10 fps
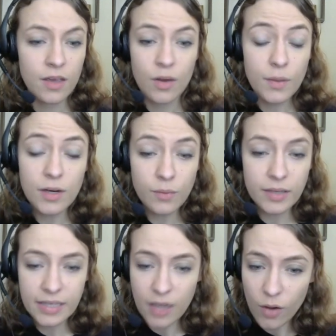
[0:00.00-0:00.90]
We don't
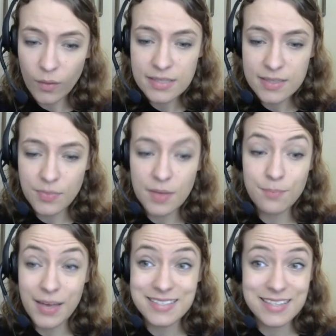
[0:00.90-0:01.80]
really know, except that
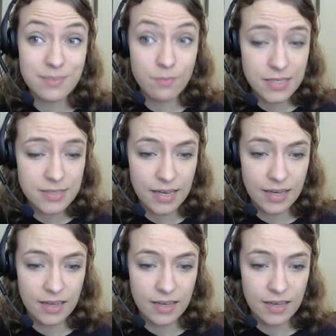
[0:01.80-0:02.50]
Bess is missing,